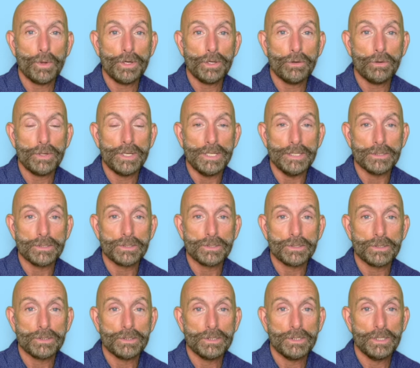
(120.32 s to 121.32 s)
degrees.
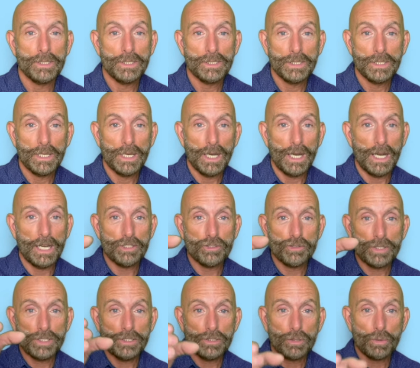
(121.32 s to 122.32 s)

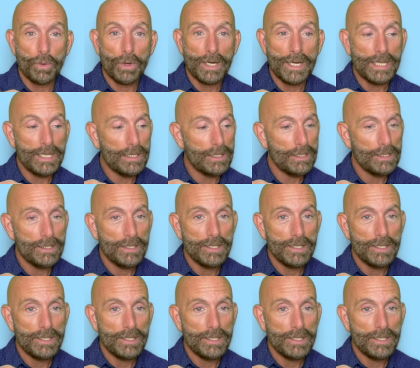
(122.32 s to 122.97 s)
120,